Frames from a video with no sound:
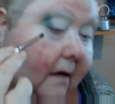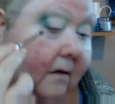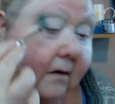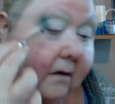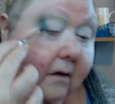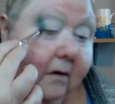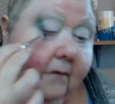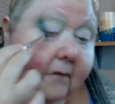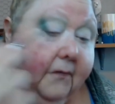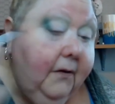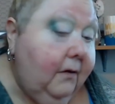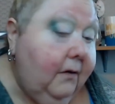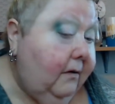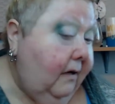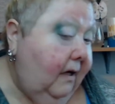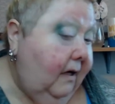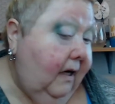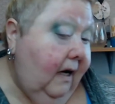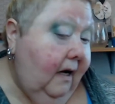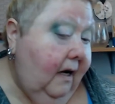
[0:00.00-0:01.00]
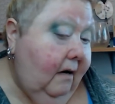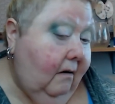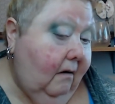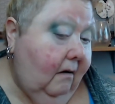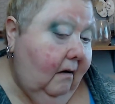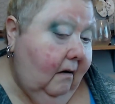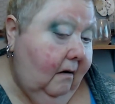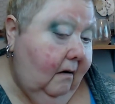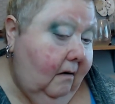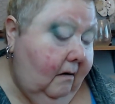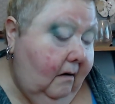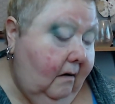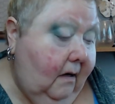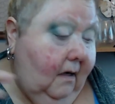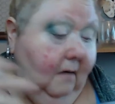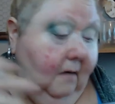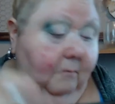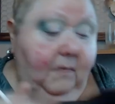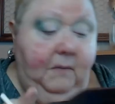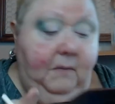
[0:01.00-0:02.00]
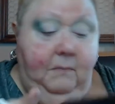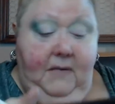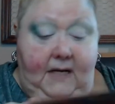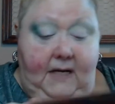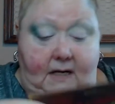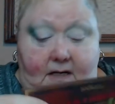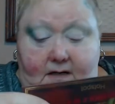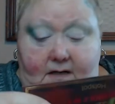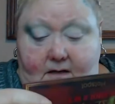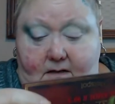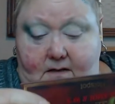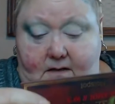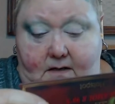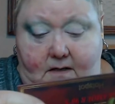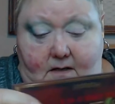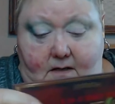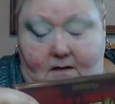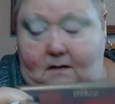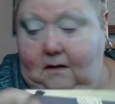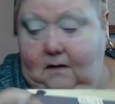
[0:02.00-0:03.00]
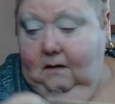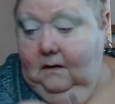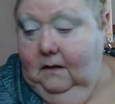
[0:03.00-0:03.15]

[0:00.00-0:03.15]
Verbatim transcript: don't know if you can hear it or not, but my little dog